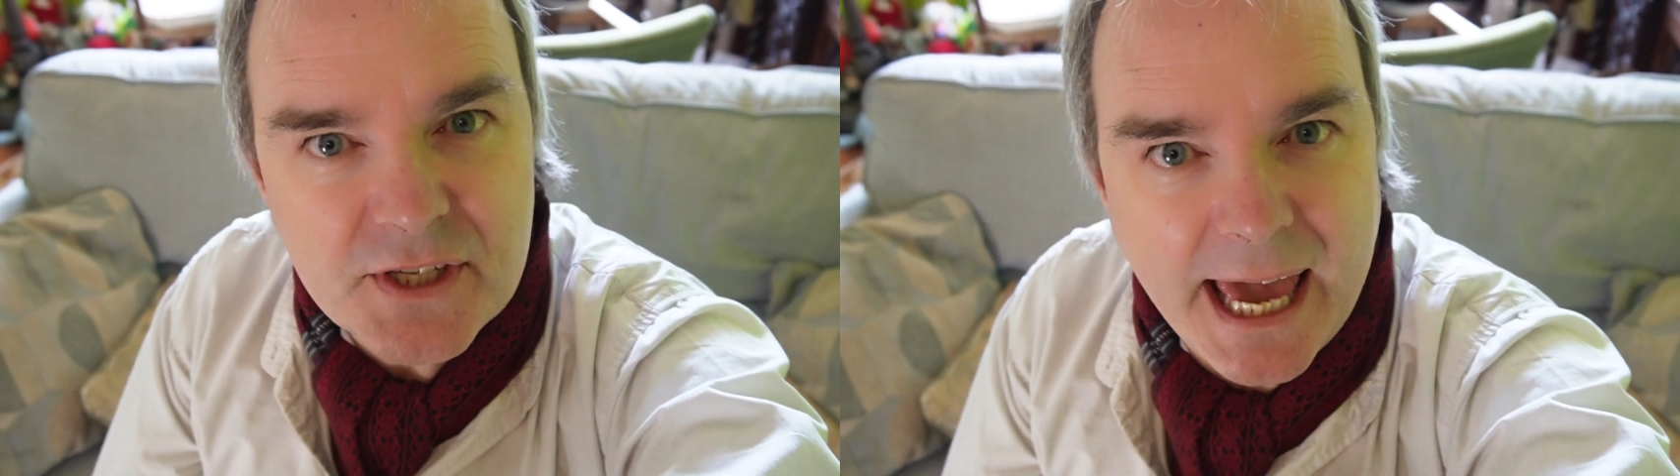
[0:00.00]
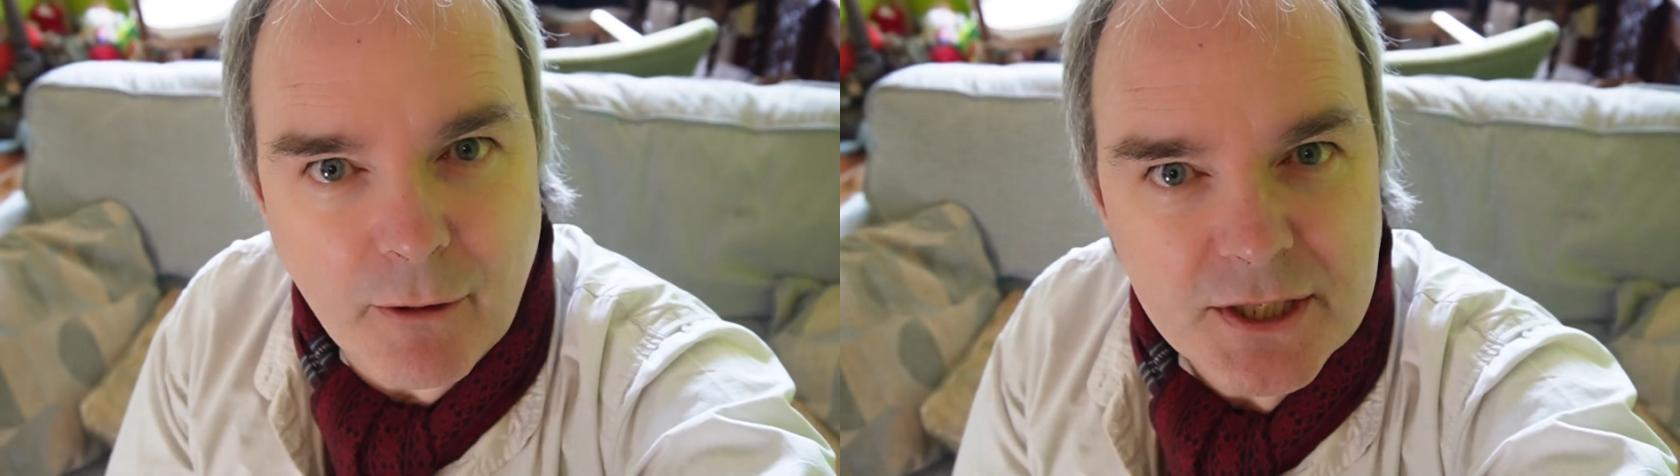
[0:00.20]

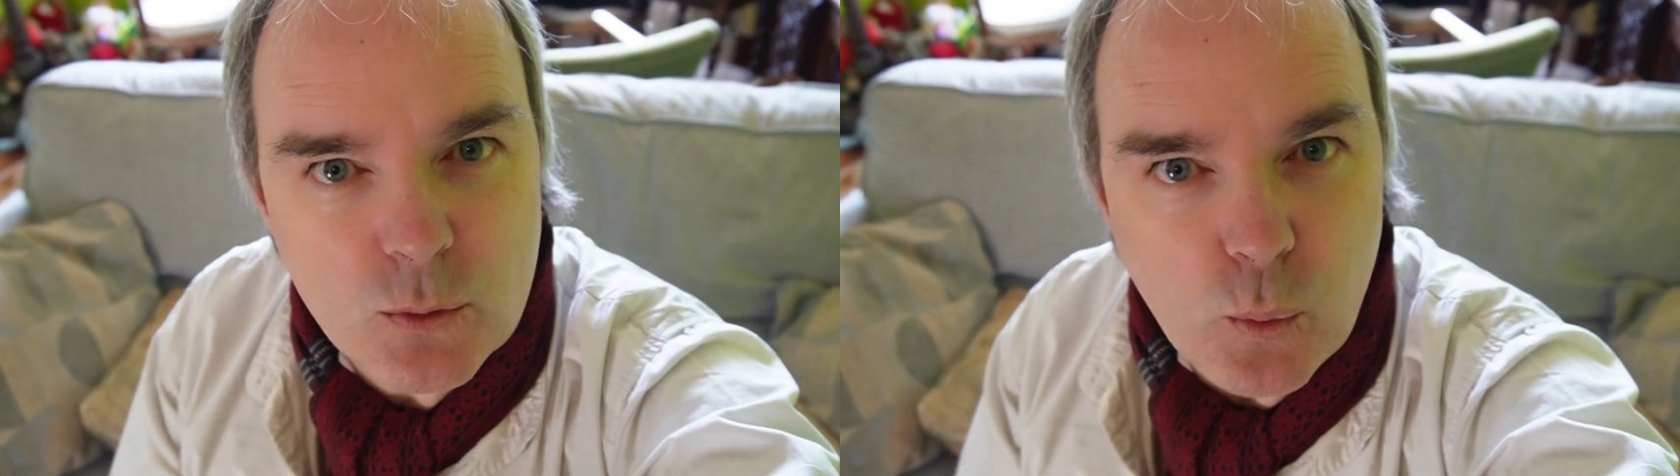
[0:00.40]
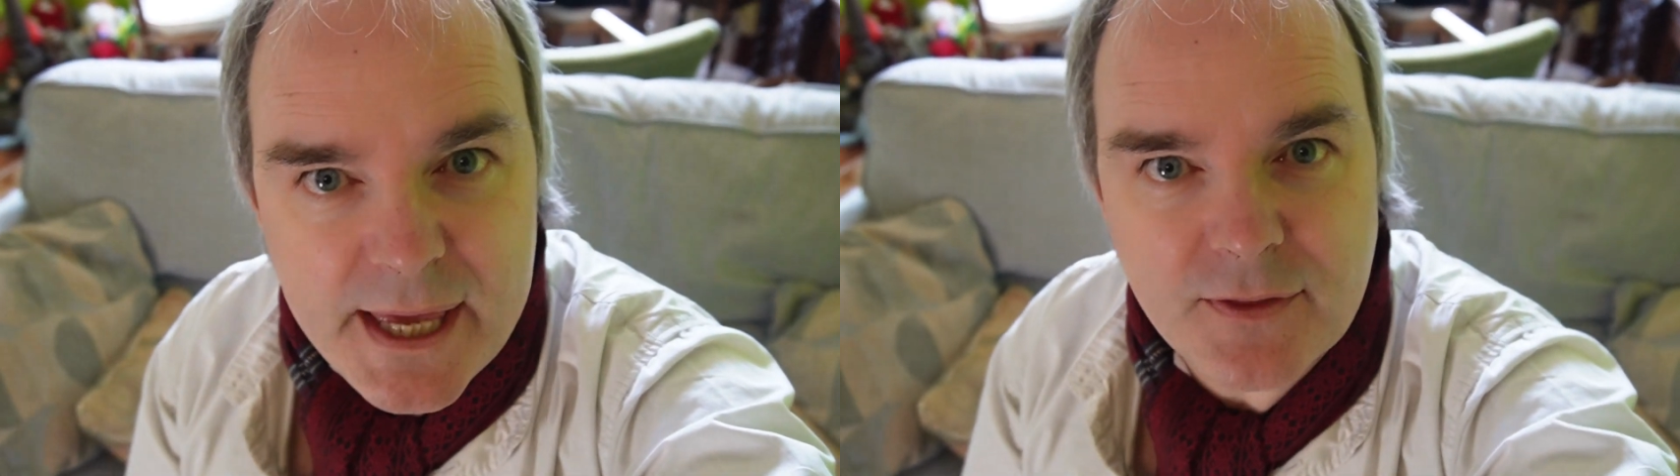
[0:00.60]
character
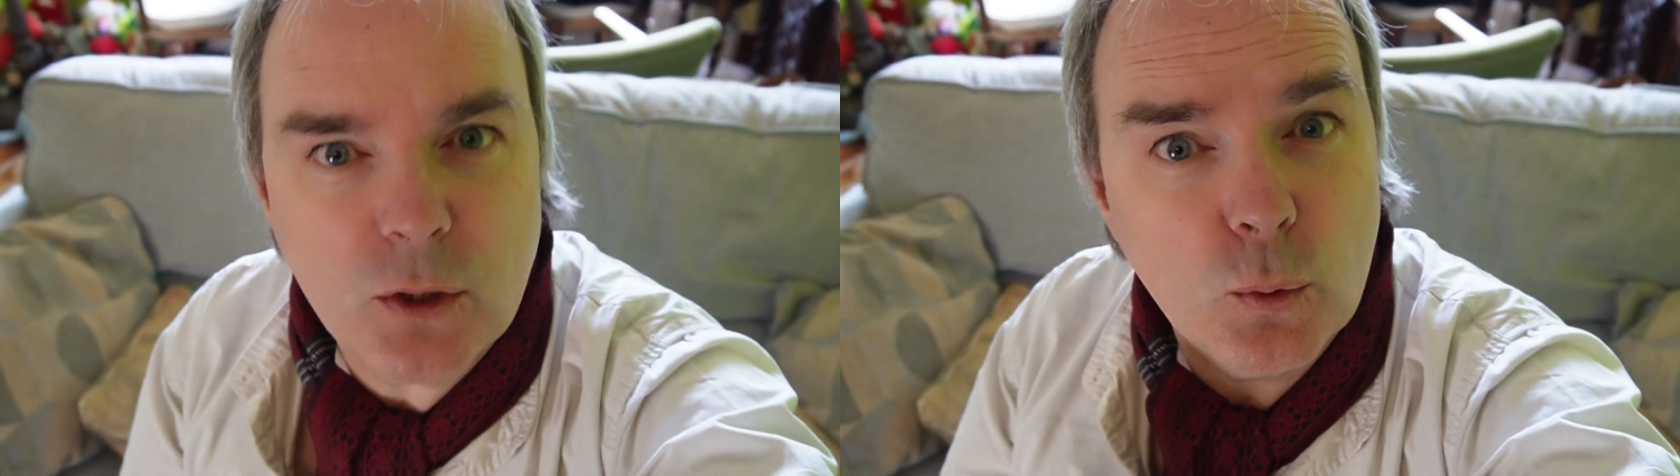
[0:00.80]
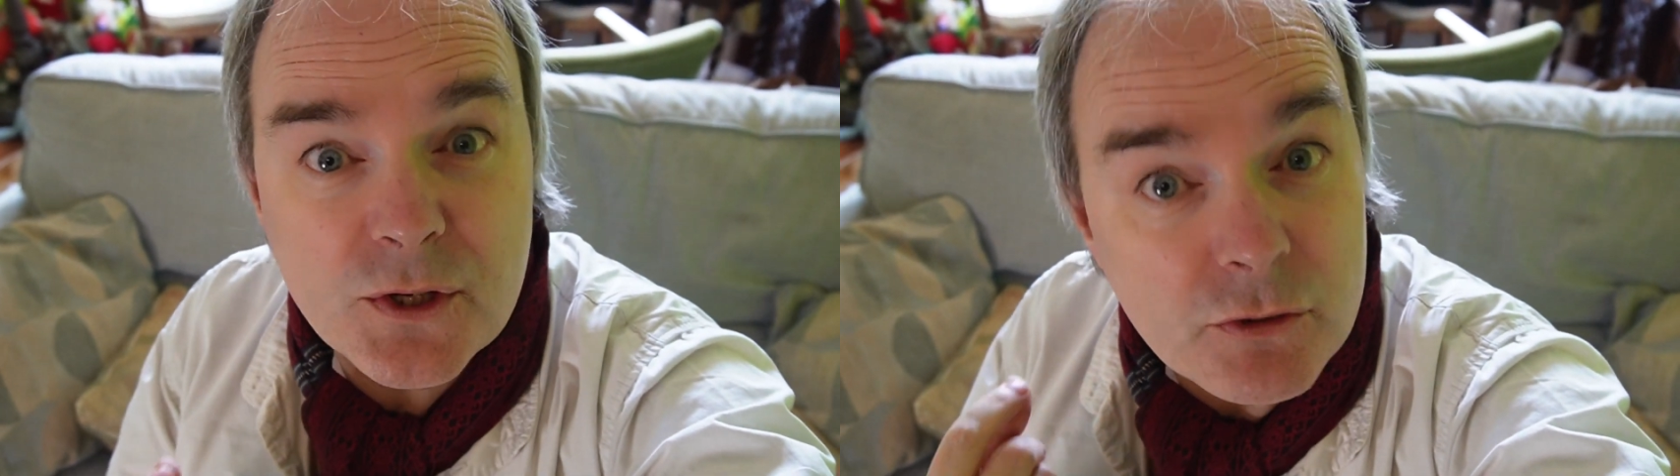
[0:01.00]
with
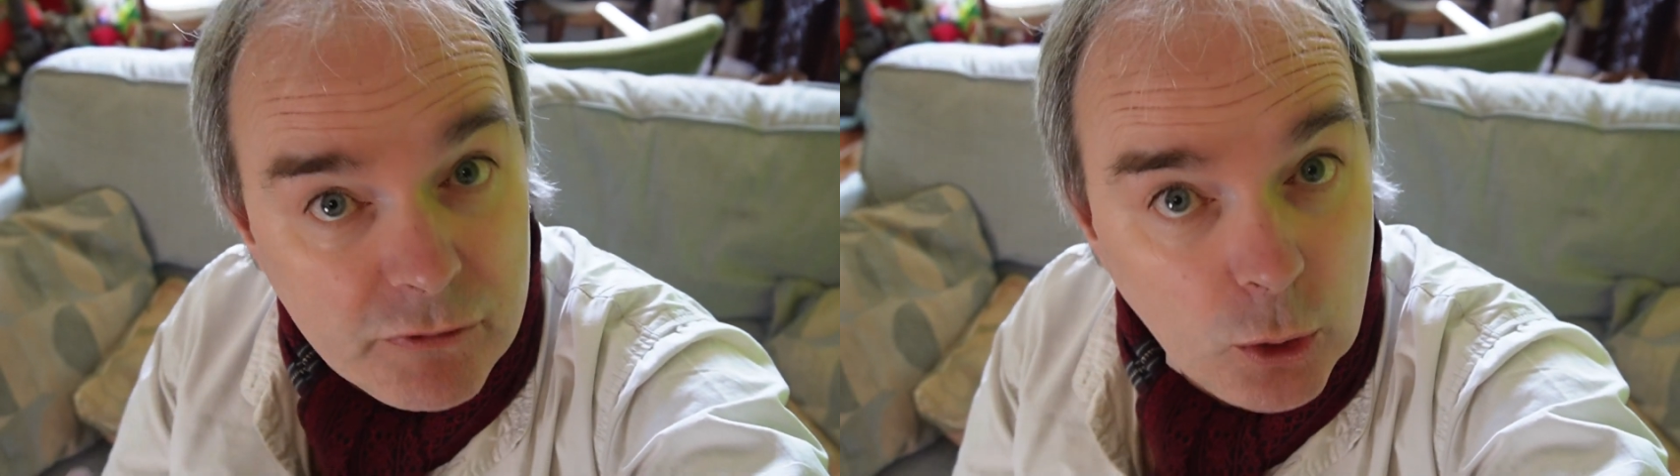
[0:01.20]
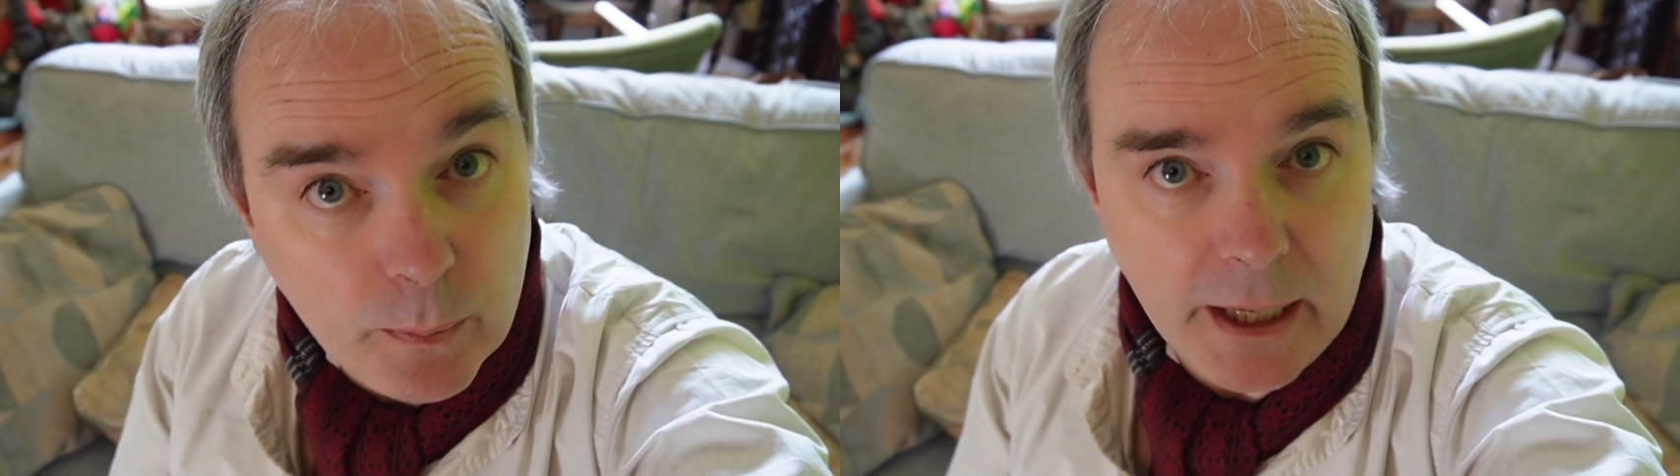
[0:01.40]
in order to
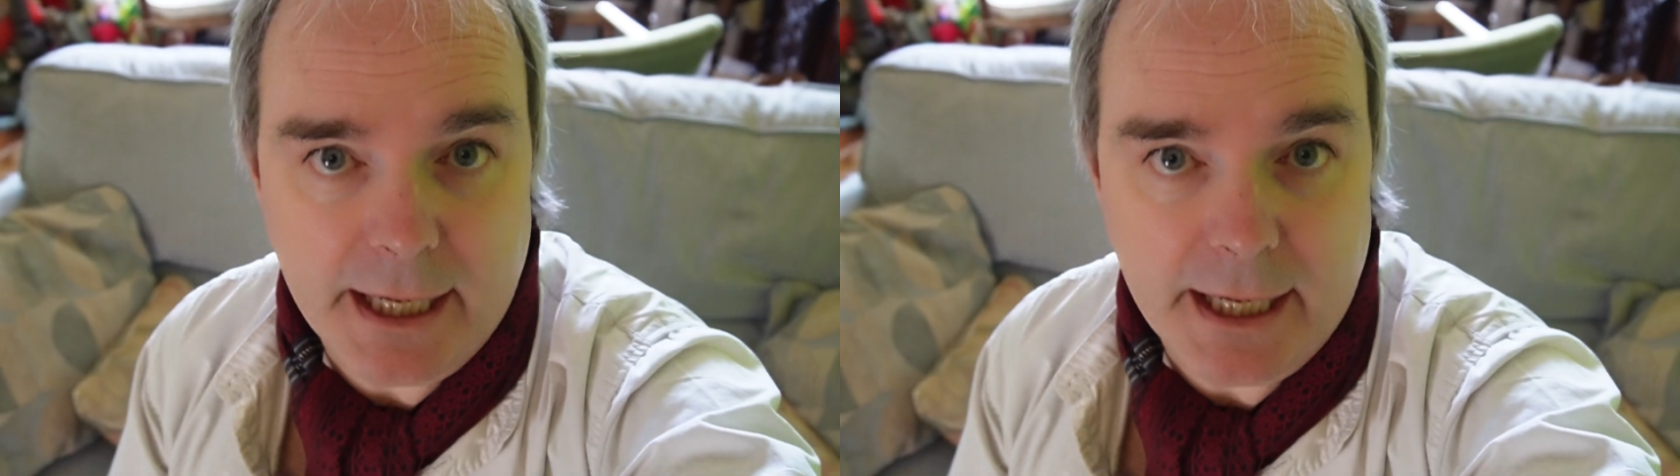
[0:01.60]
roleplay